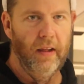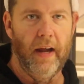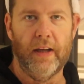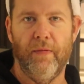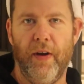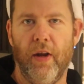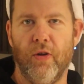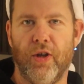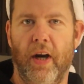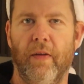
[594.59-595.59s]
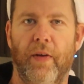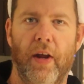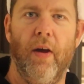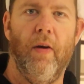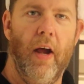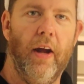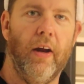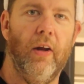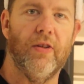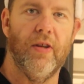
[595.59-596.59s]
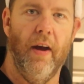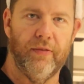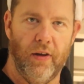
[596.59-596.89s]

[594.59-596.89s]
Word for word: Like the video, share the video, all that good stuff.